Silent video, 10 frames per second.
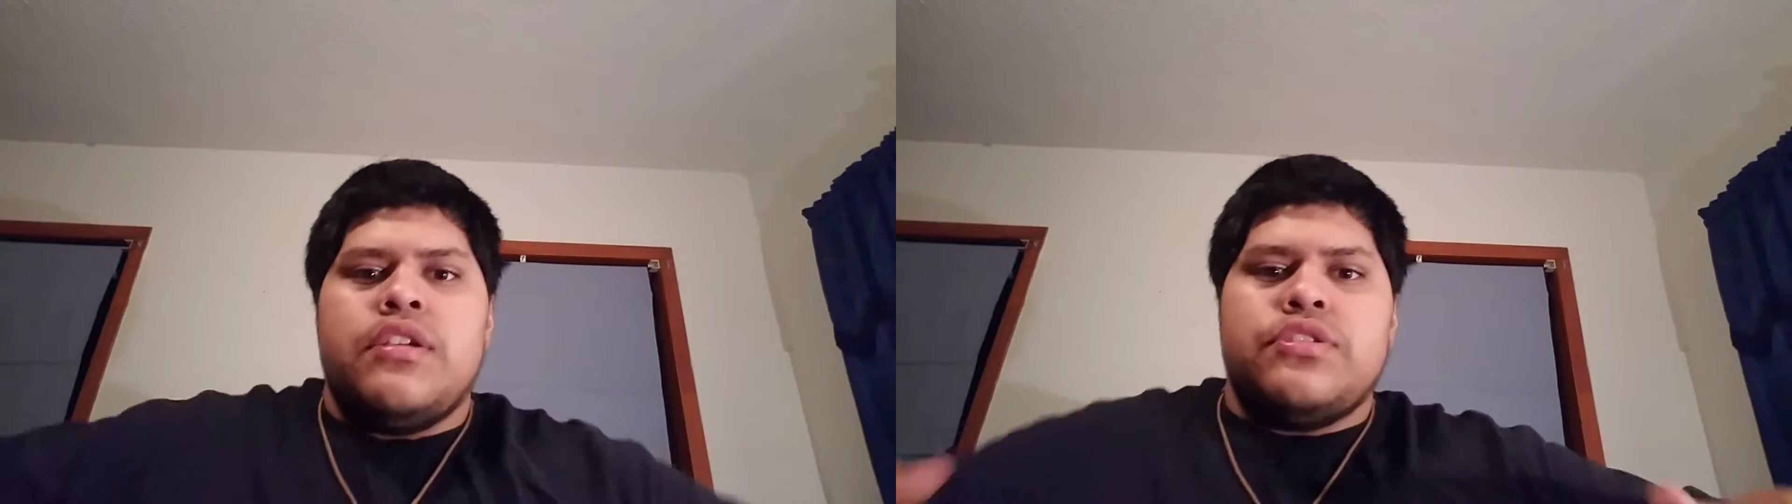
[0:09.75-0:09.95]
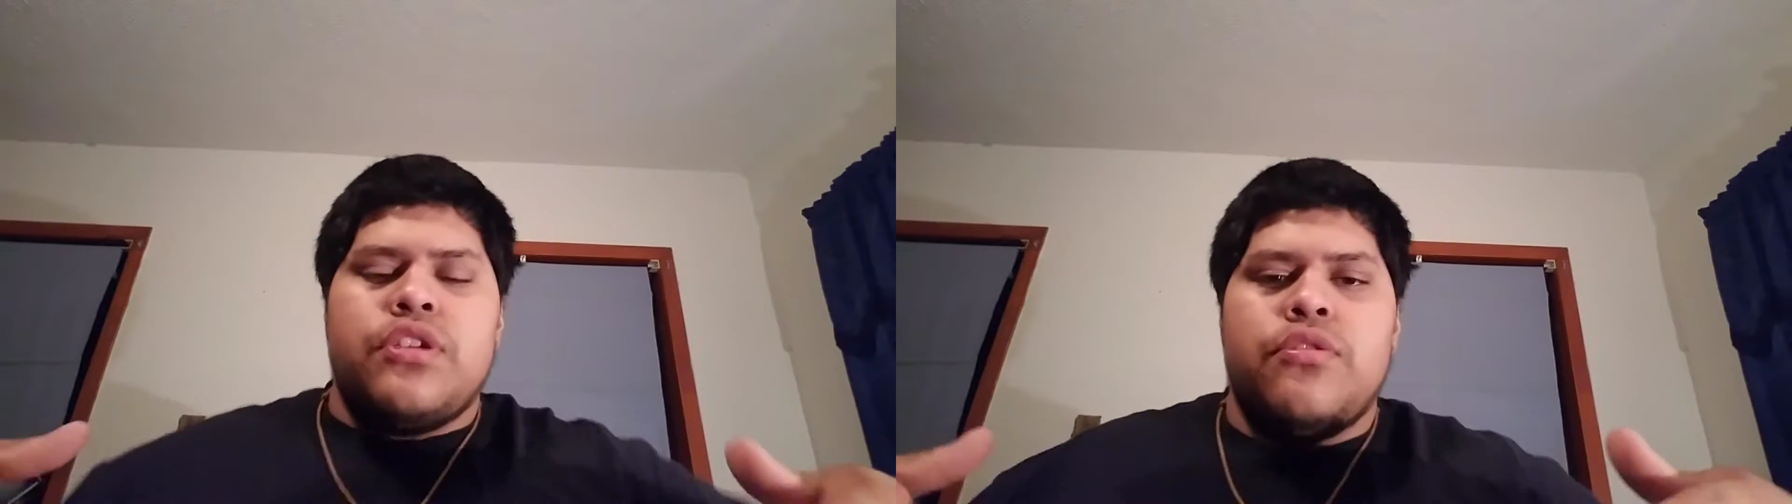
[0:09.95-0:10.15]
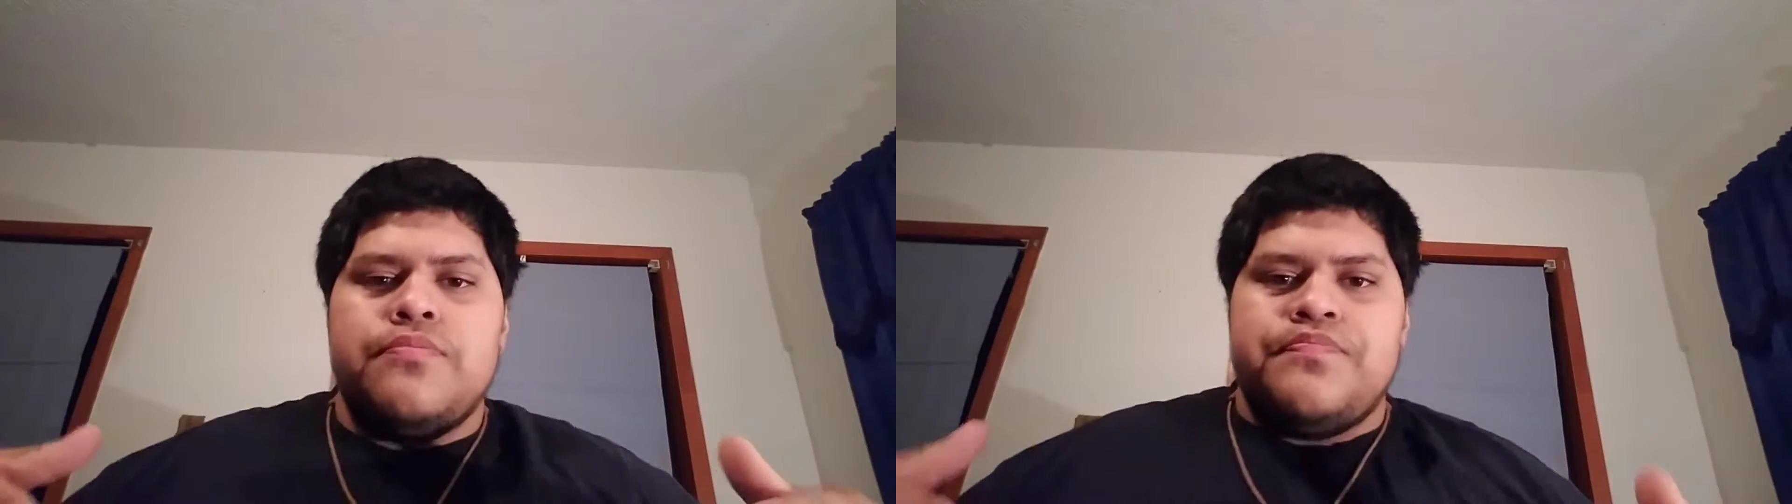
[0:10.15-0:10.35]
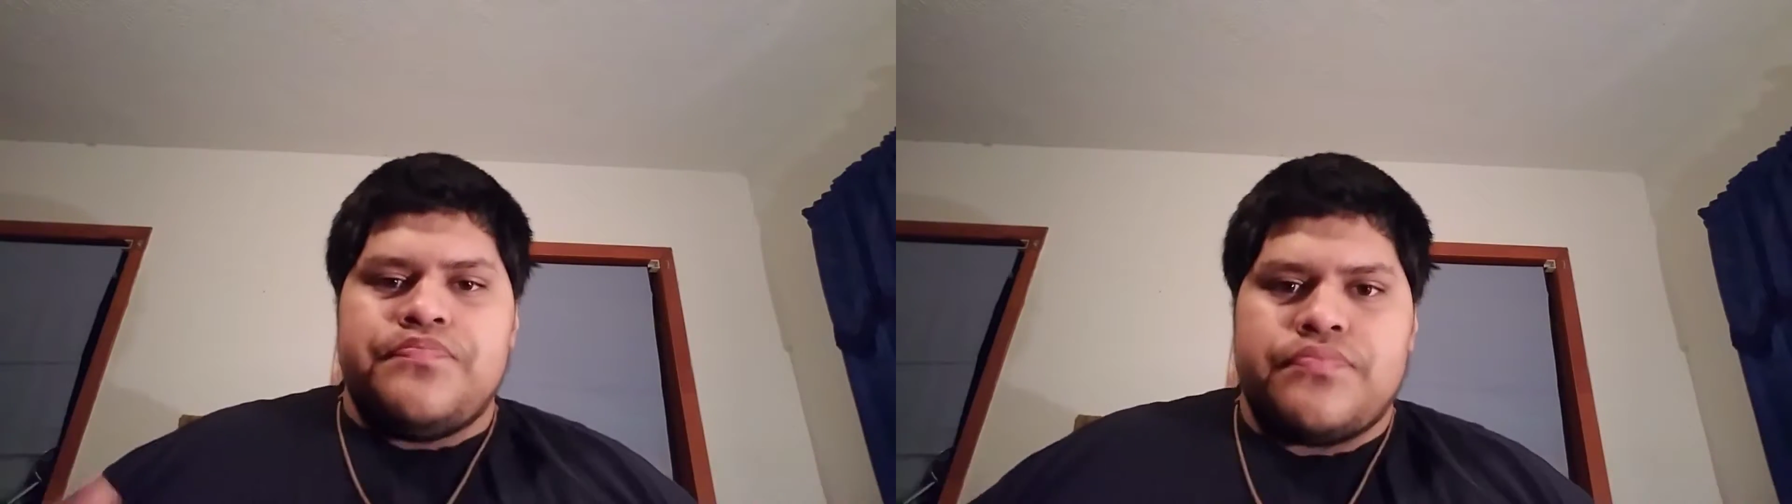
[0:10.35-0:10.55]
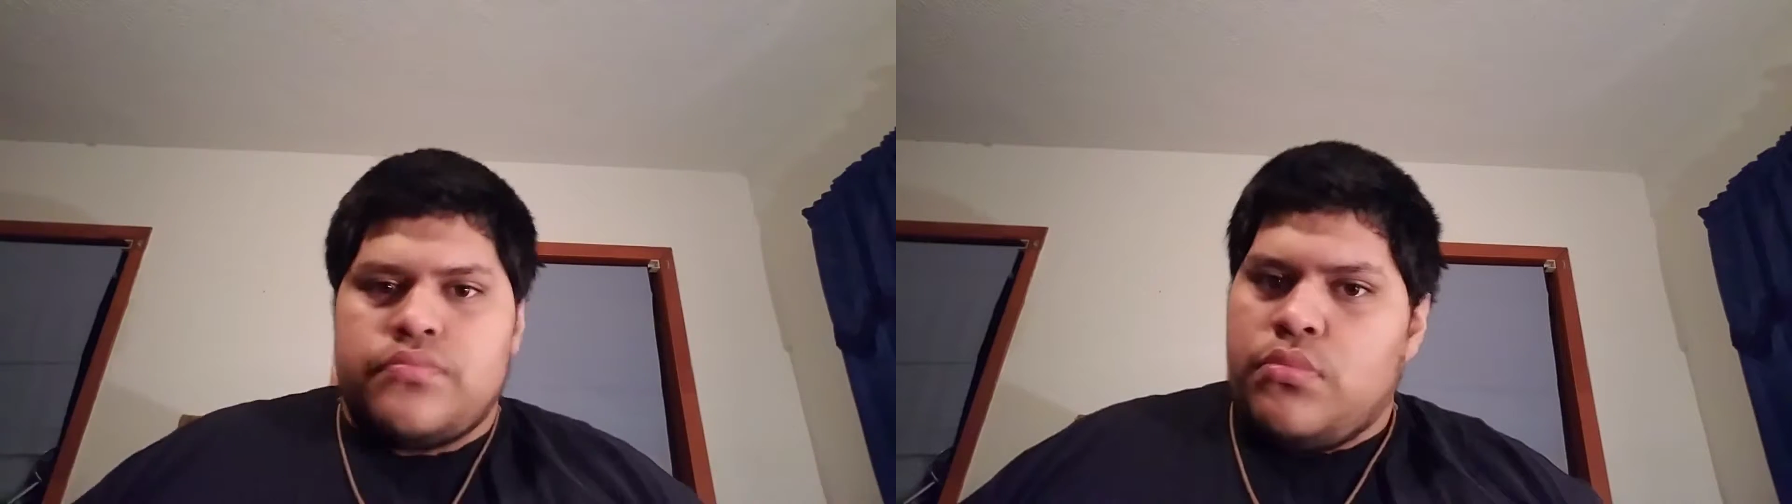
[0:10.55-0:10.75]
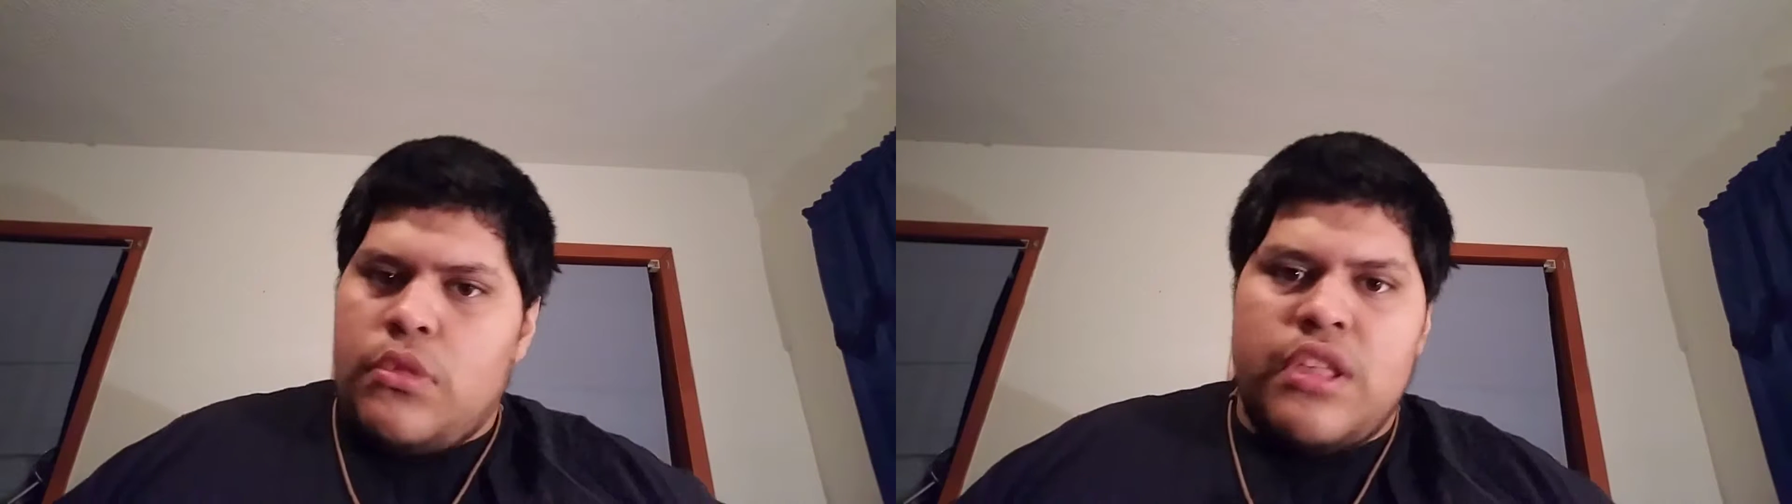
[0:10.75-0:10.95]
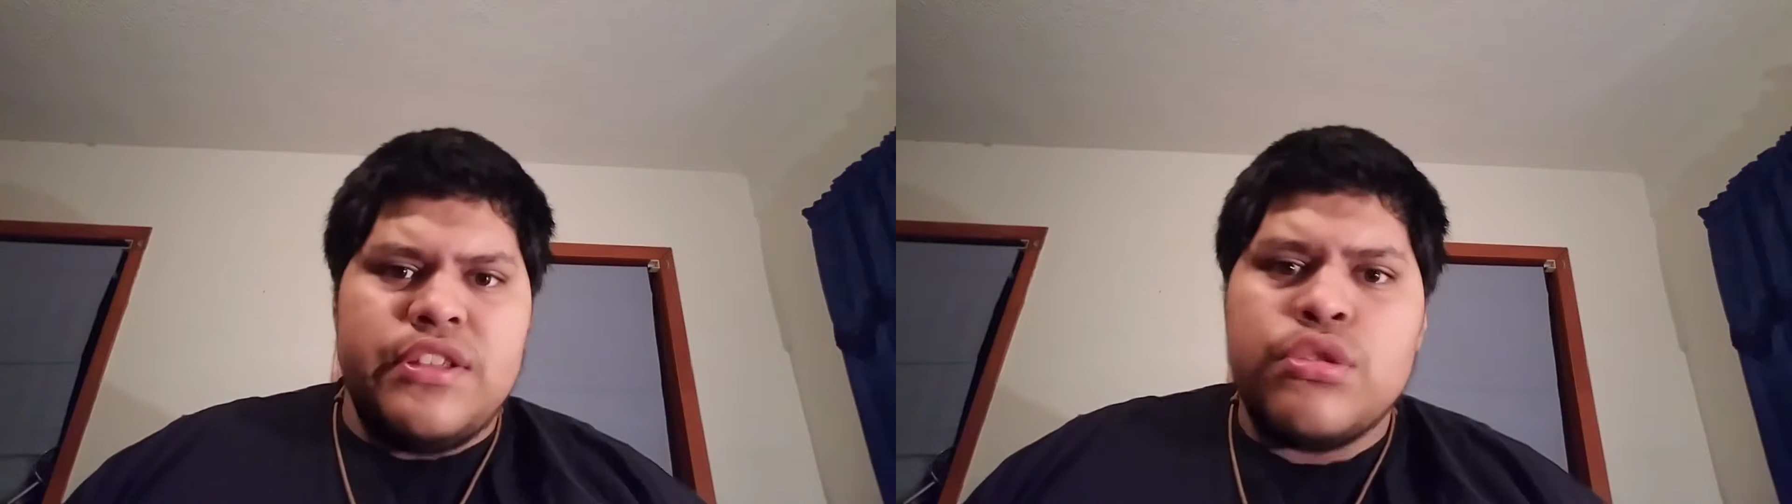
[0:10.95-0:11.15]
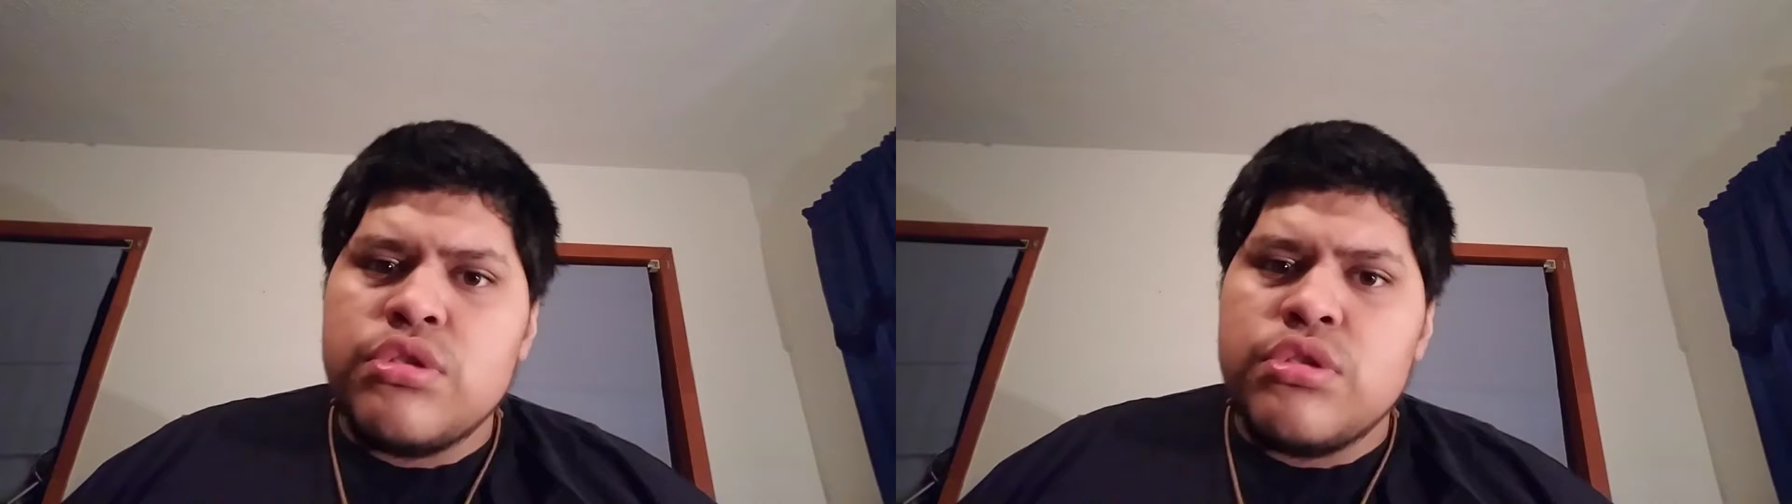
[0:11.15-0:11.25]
So, this